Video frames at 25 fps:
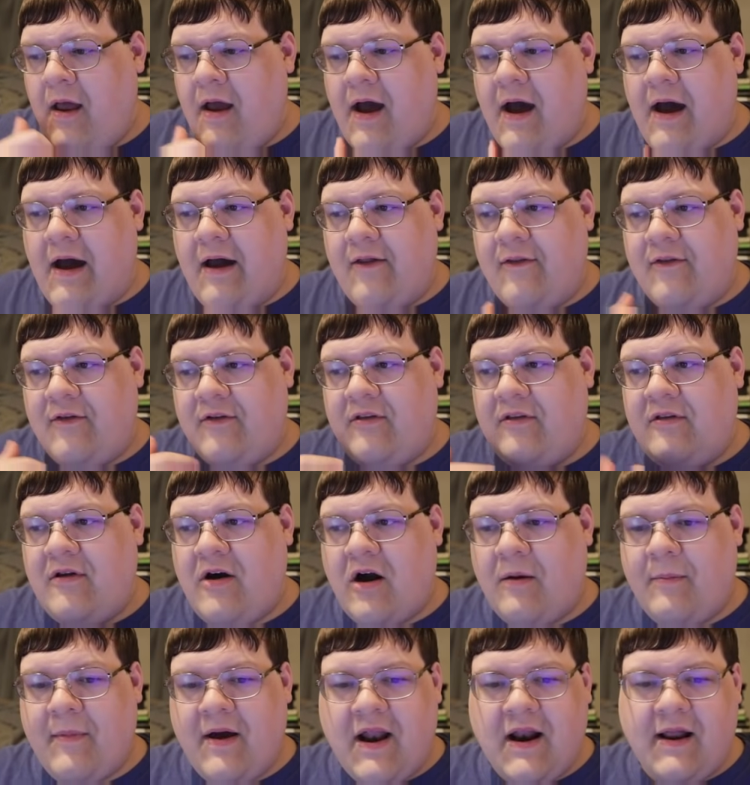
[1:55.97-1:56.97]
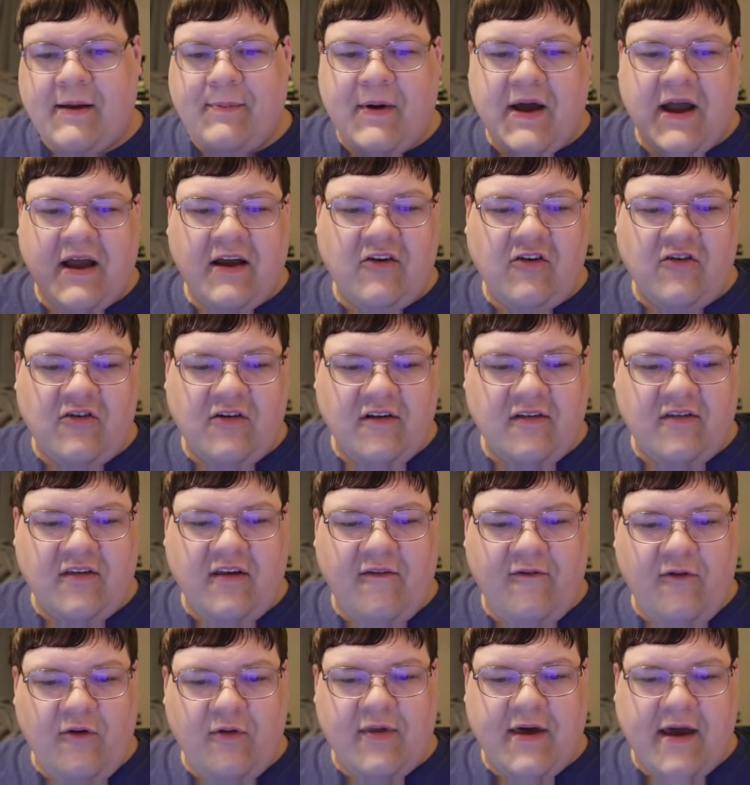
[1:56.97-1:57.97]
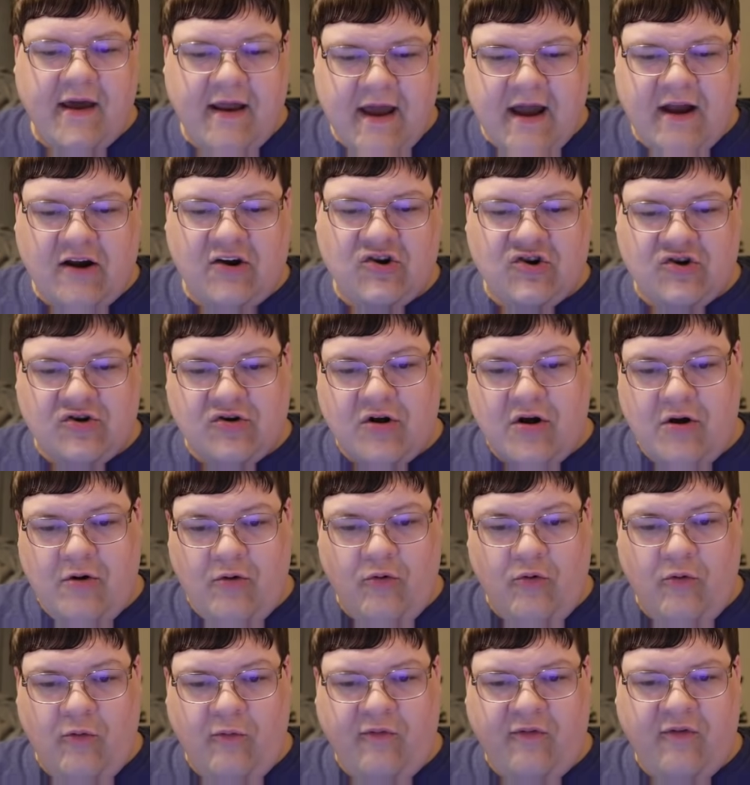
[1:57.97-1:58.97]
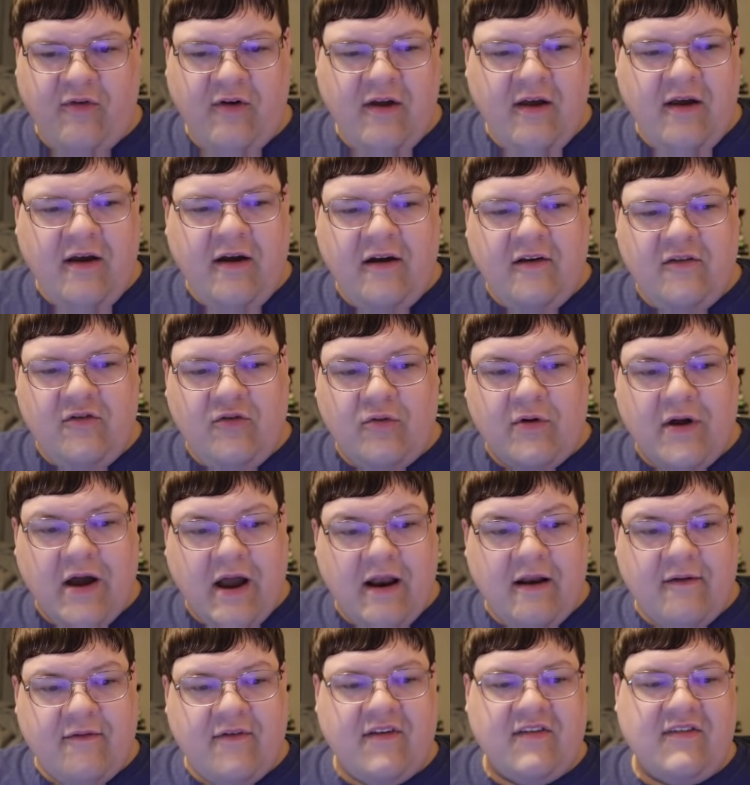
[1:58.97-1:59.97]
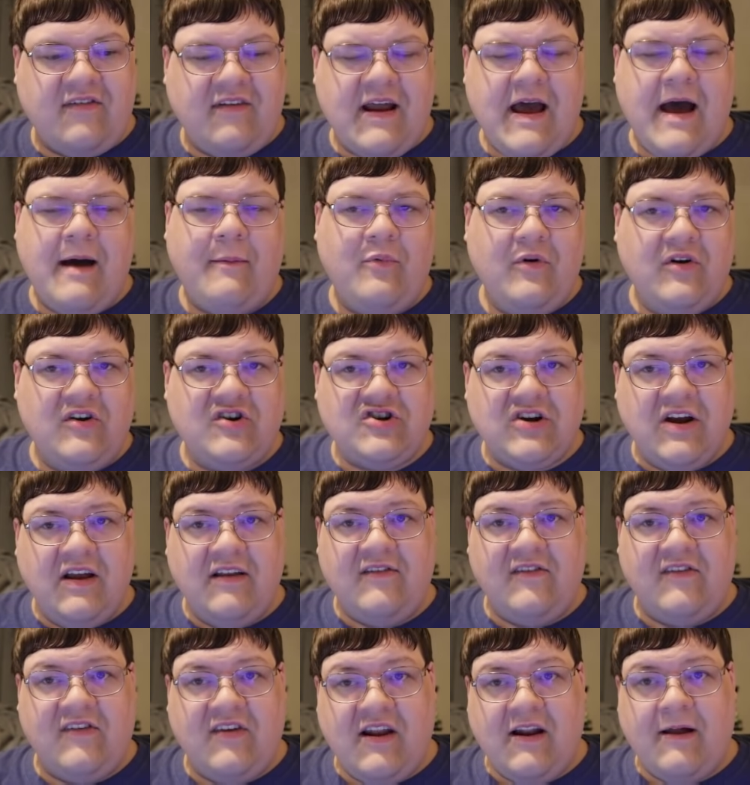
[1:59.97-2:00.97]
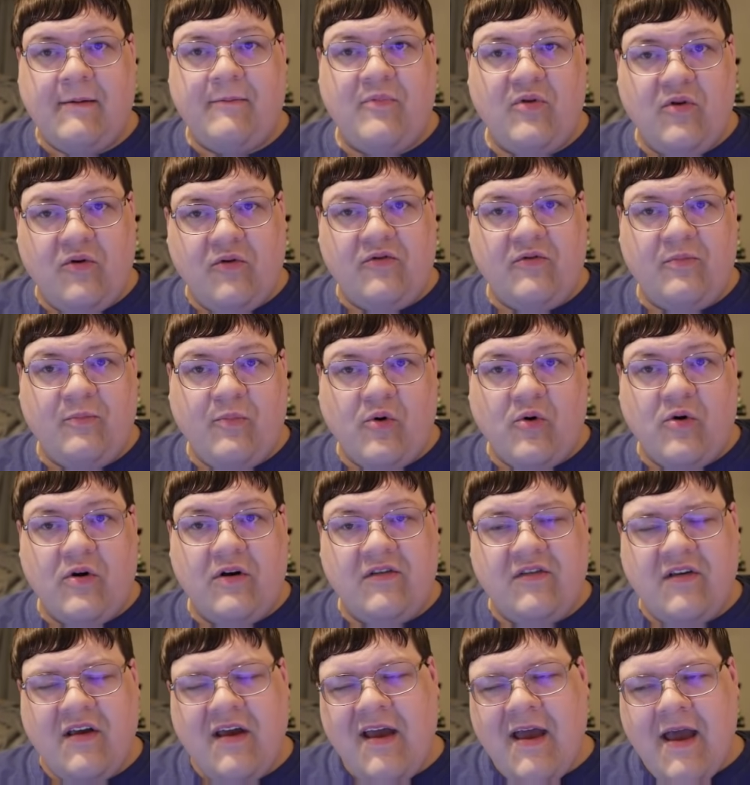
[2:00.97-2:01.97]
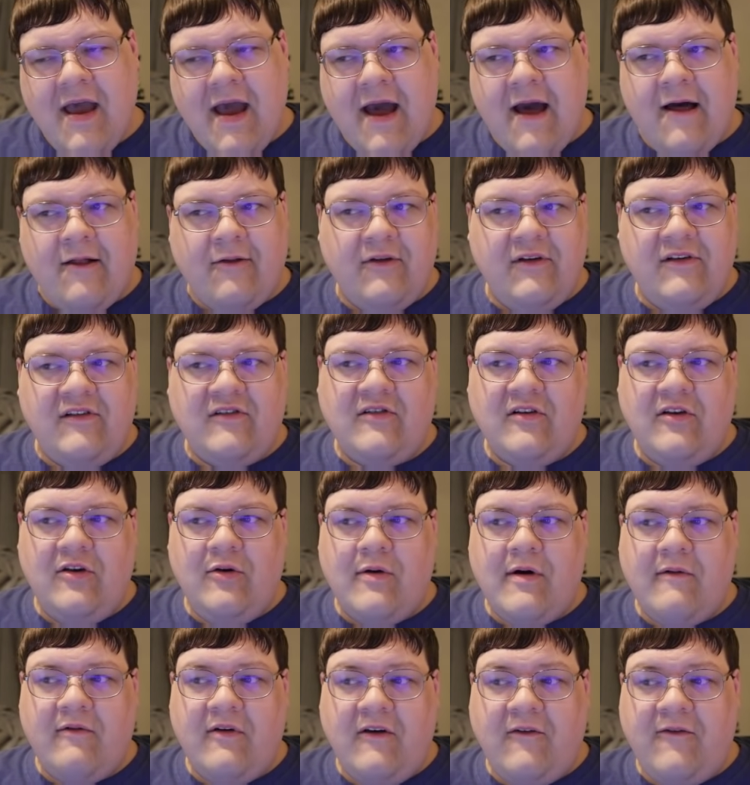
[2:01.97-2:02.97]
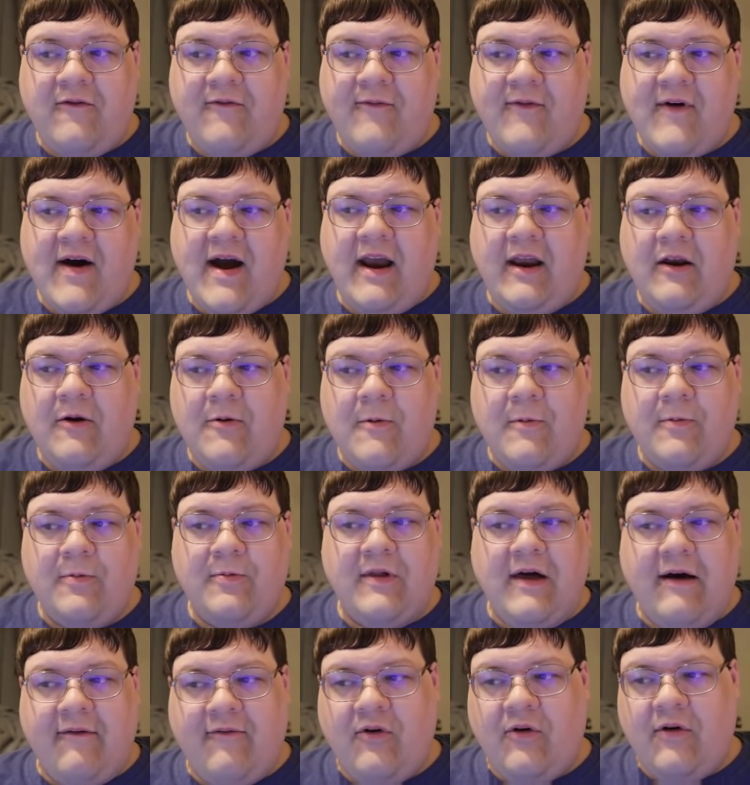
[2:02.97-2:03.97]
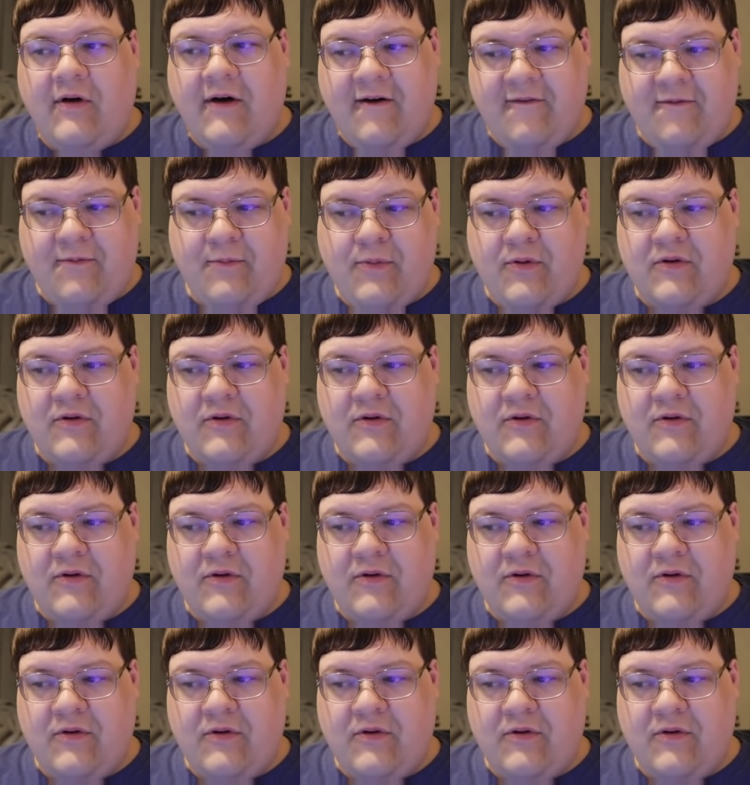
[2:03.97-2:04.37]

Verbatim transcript: Uh, the Dogmatic package does give you that extra oof to kind of establish and set up those boards, at least so you have a finer level of